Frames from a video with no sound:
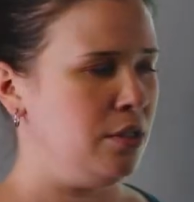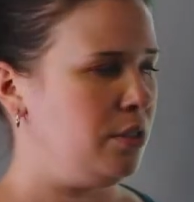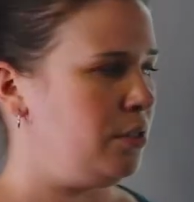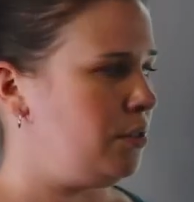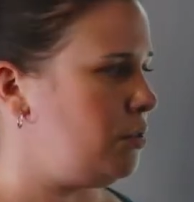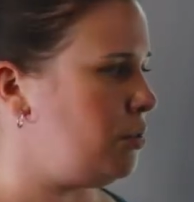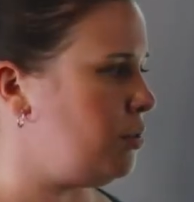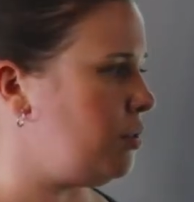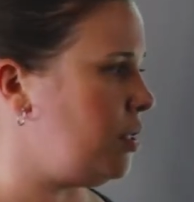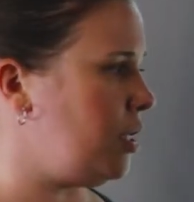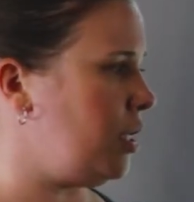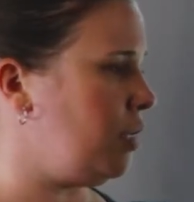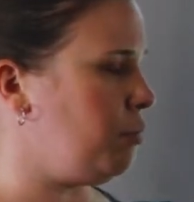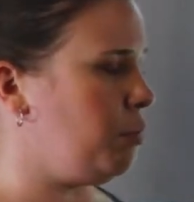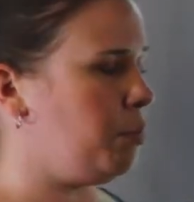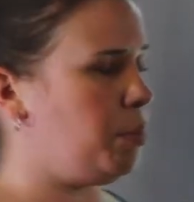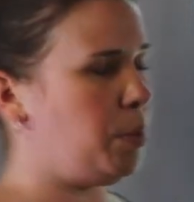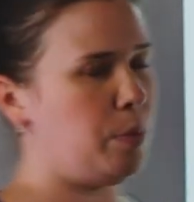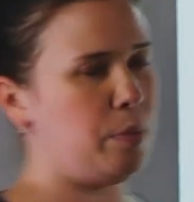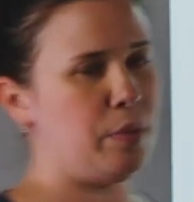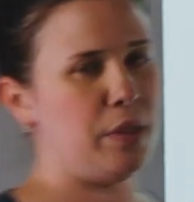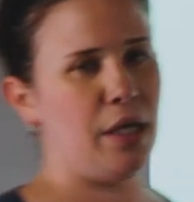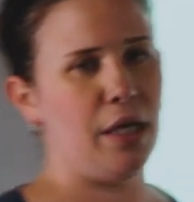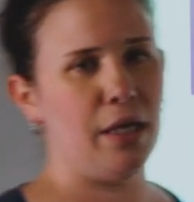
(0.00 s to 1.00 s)
So then I would
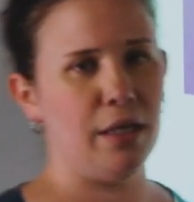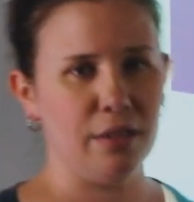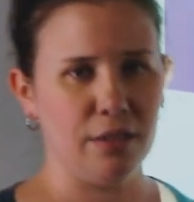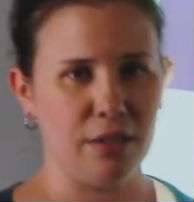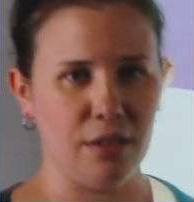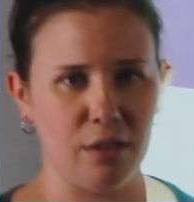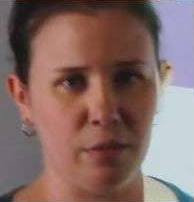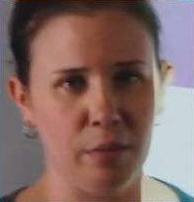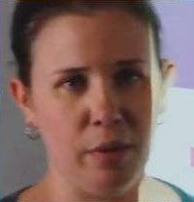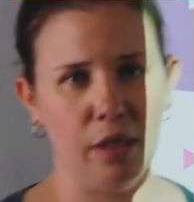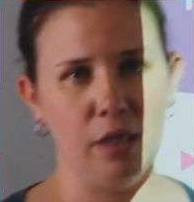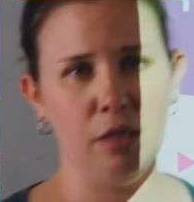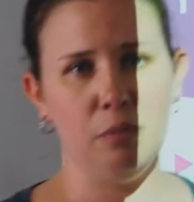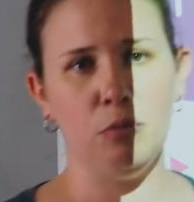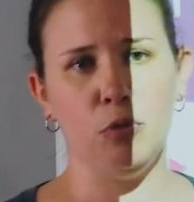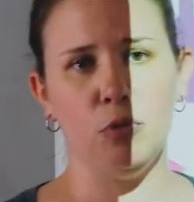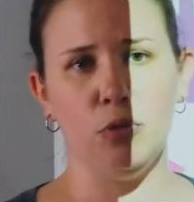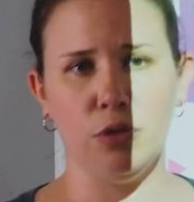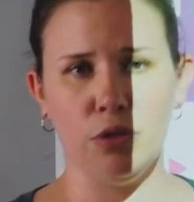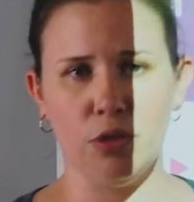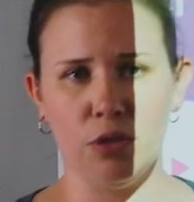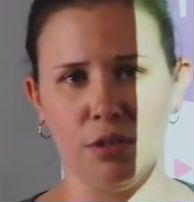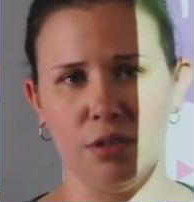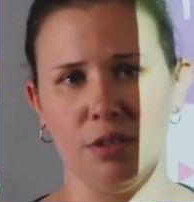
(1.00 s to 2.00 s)
put bananas on the bottom,
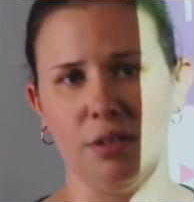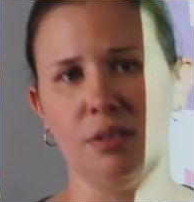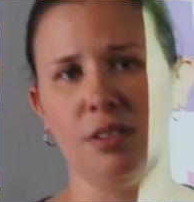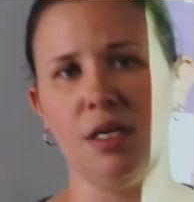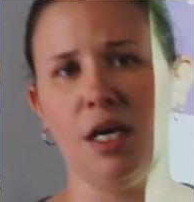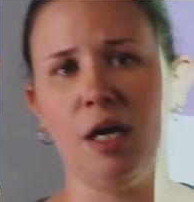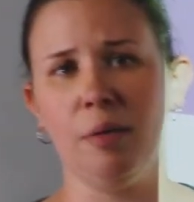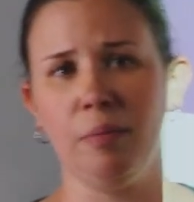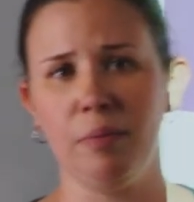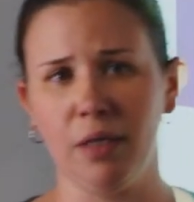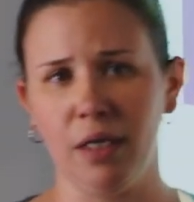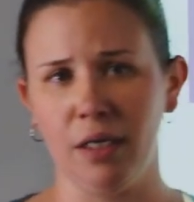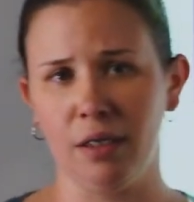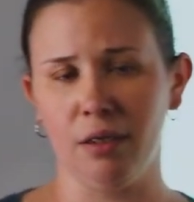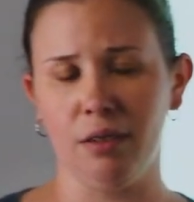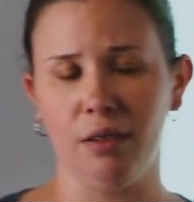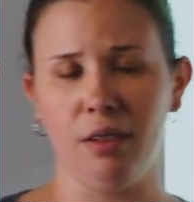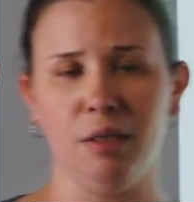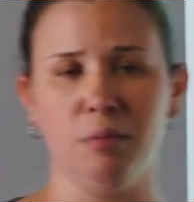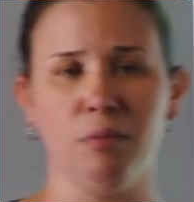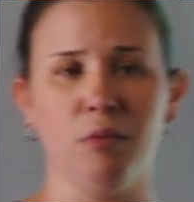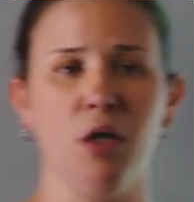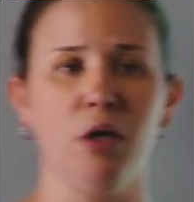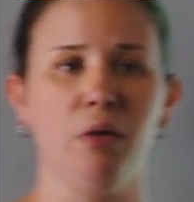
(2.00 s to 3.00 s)
oranges on top, and I could
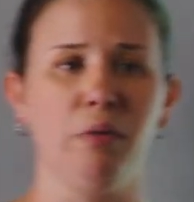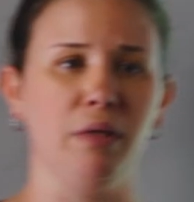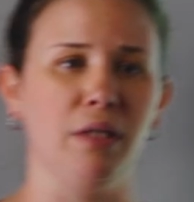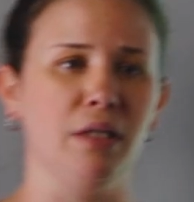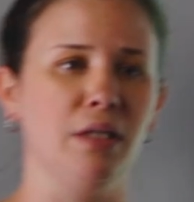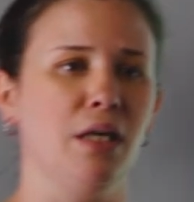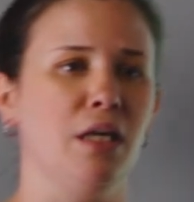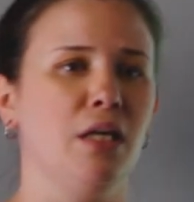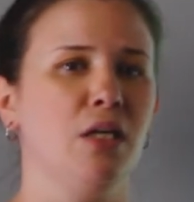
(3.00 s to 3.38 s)
keep going.